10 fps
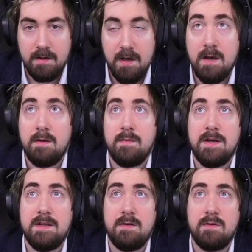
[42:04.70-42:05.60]

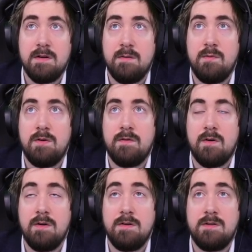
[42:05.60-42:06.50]
I think we're going to move
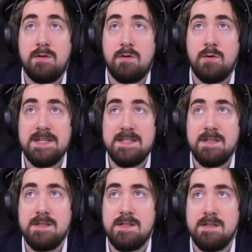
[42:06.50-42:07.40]
on to
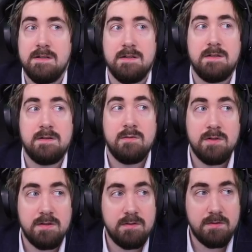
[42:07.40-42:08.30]
questions. I
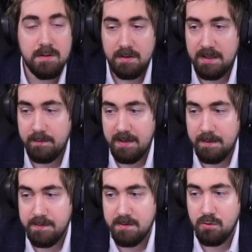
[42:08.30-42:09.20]
want to try to keep the
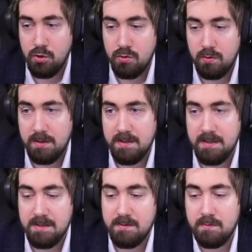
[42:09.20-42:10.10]
episode short
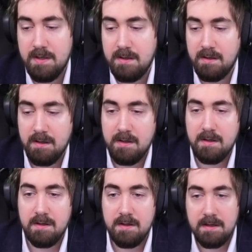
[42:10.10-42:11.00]
as well.
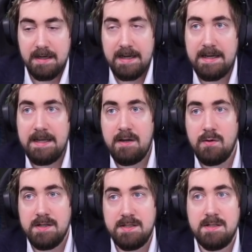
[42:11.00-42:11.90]
Any
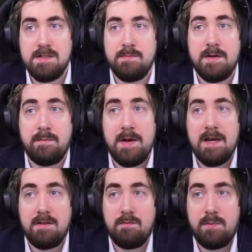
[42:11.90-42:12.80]
questions about
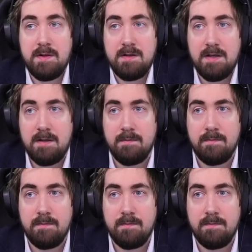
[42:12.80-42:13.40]
Path of Building?